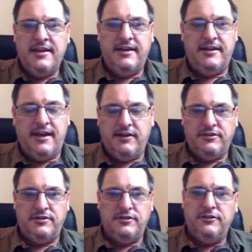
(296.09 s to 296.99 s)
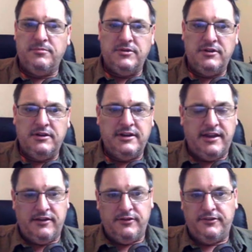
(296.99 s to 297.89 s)
in how to use Moodle
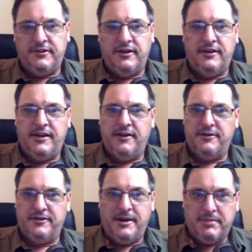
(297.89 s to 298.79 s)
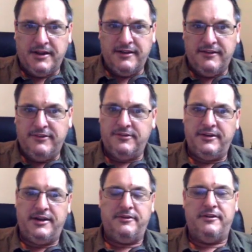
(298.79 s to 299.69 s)
and also in how to create plugins or
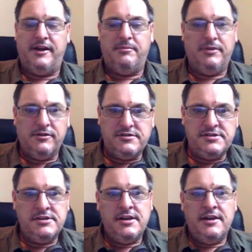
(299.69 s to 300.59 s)
how to create blocks.